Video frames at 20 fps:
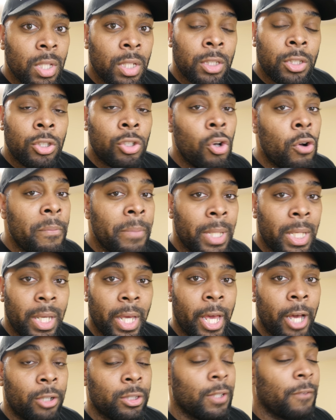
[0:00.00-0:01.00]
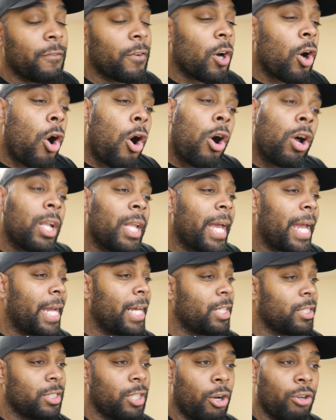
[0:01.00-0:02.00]
So many L's. And for all the
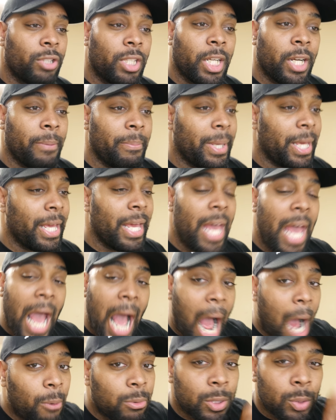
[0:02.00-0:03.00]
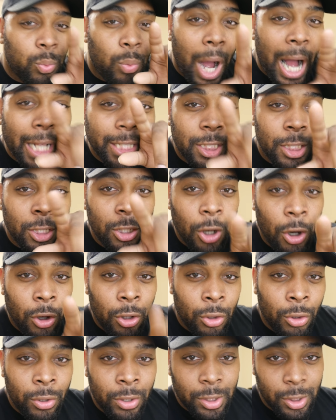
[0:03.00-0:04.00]
haters out there, man, I was watching
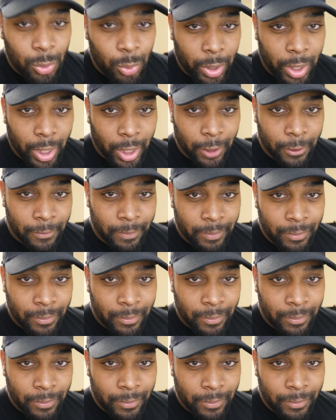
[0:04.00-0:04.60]
y'all on Twitter.